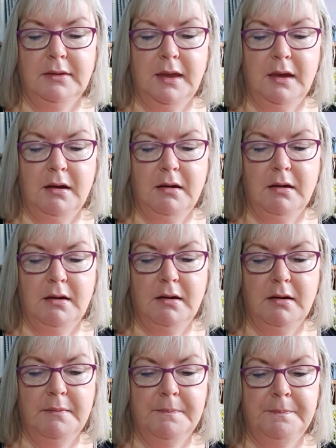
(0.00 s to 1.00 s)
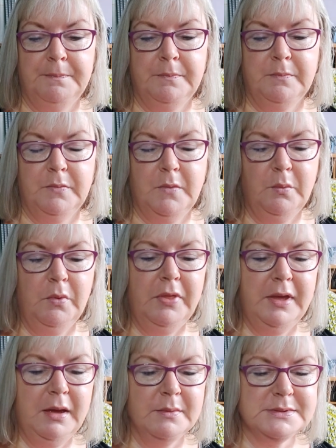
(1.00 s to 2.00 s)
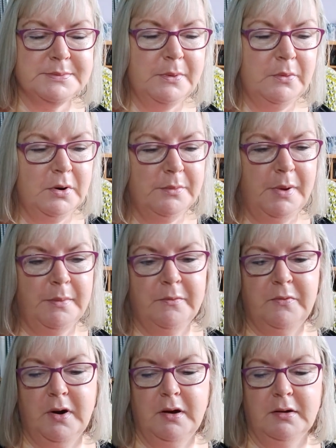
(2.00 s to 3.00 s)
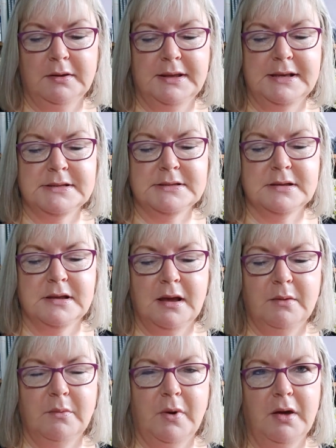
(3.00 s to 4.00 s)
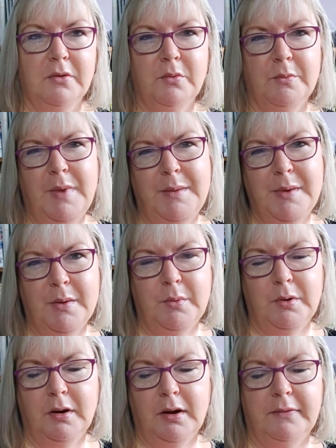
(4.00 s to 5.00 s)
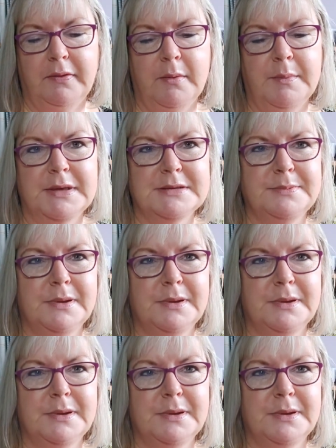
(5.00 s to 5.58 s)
They are, uh, the one thing I was a bit worried about before I got these and why I thought maybe I won't like them is